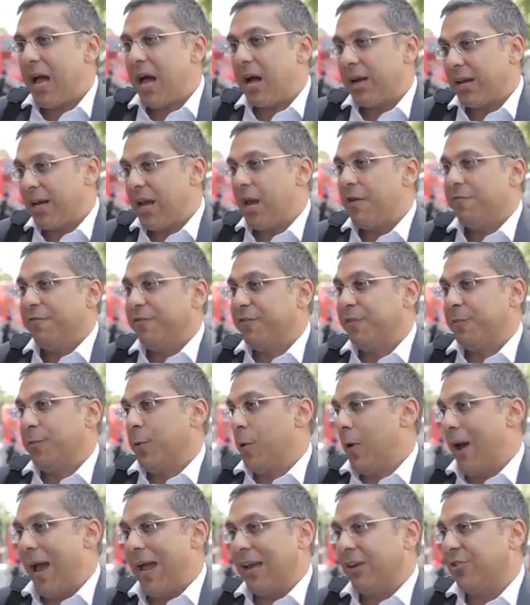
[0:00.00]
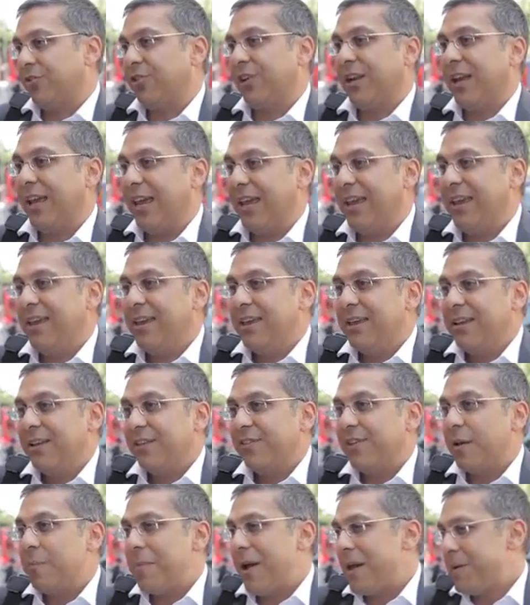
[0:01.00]
uncomfortable actually.
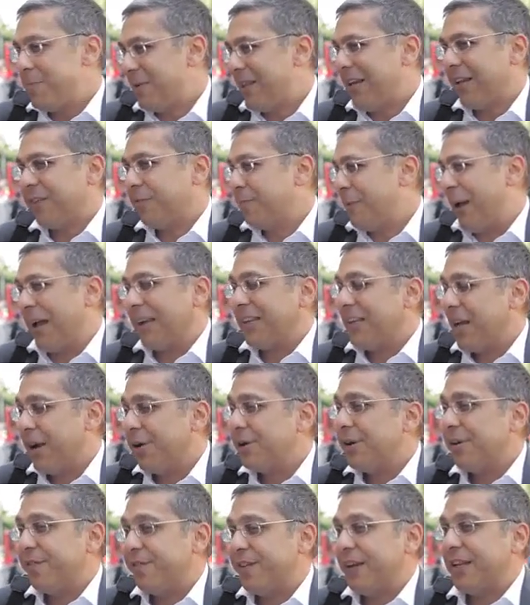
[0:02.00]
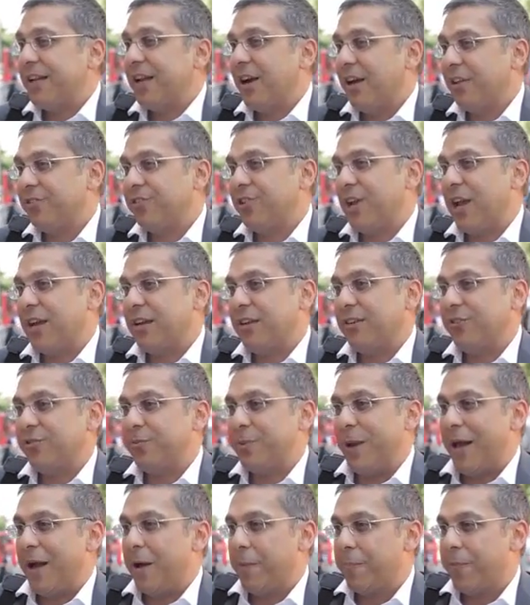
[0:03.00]
So maybe that's about the only thing that I changed
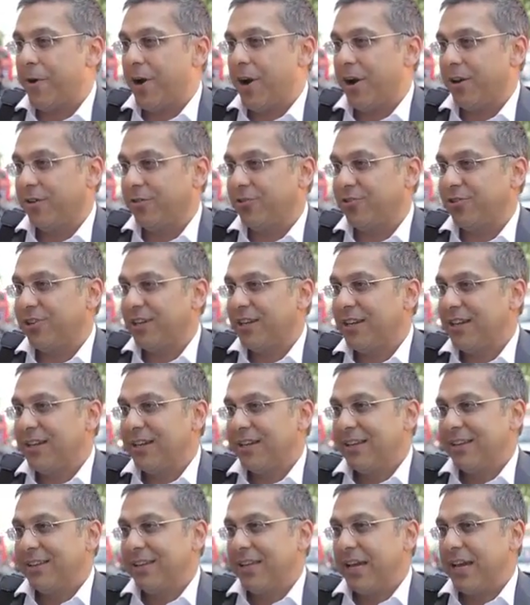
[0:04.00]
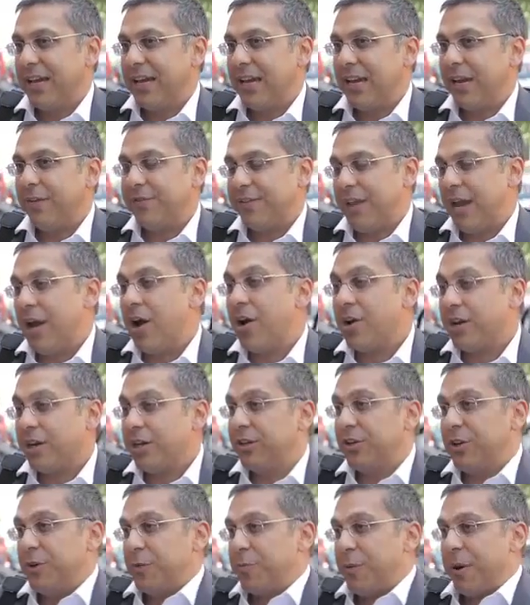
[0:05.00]
about our branch that if they are going to
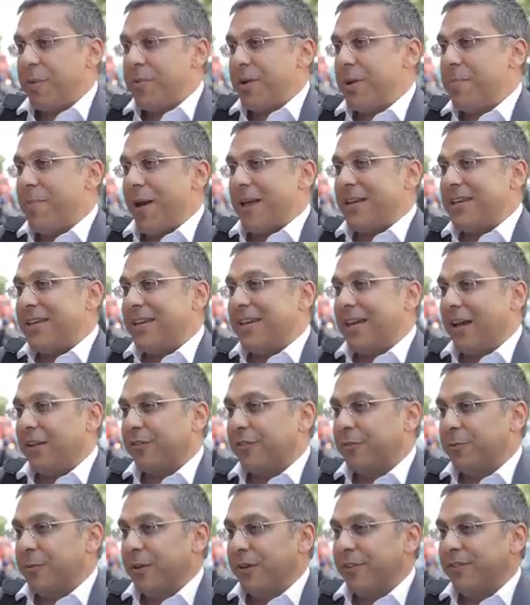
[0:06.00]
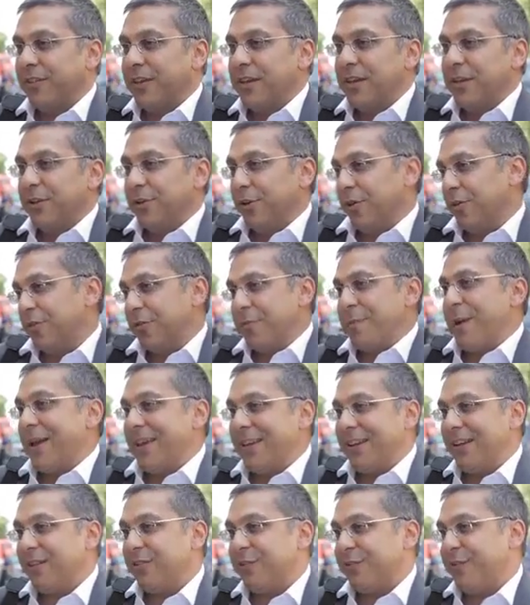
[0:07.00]
do Premier Banking customers, not to make
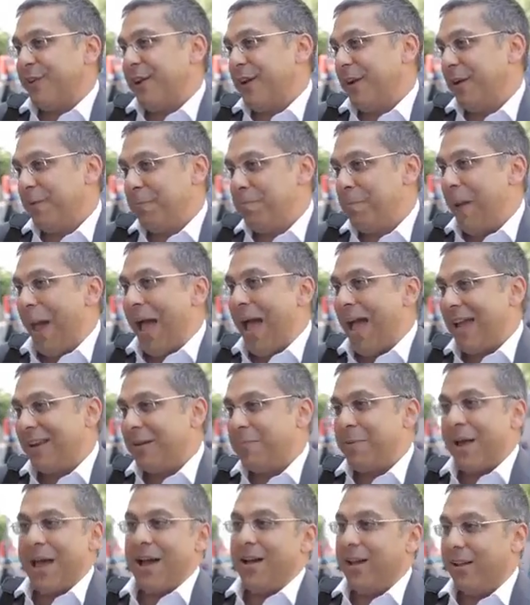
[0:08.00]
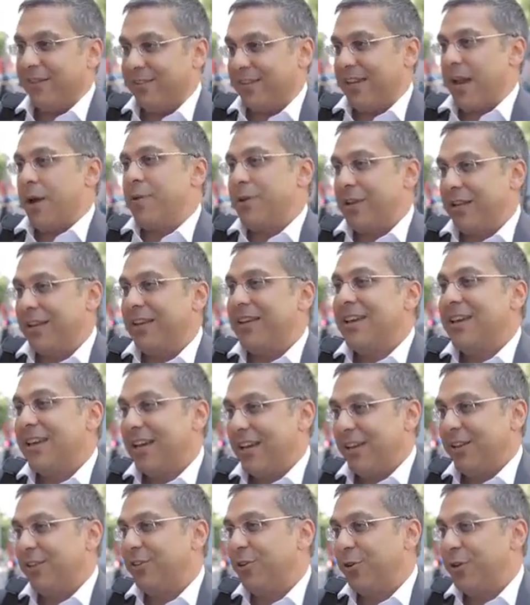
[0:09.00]
us feel bad about us going
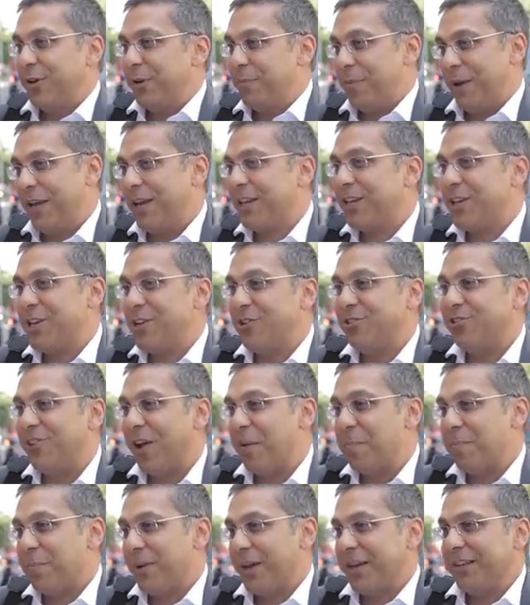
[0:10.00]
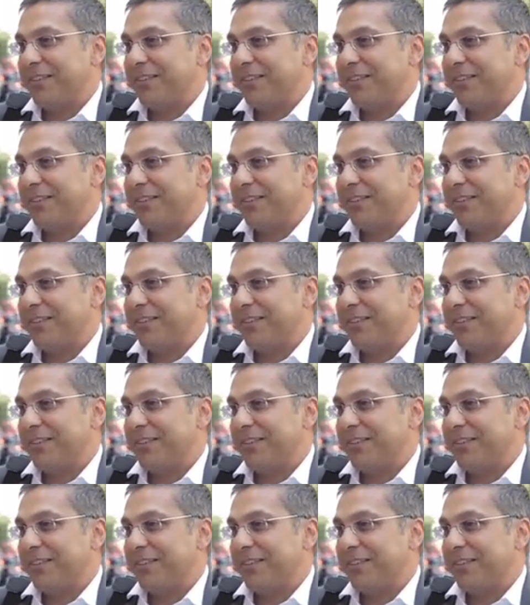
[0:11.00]
and doing a bit of queue jumping.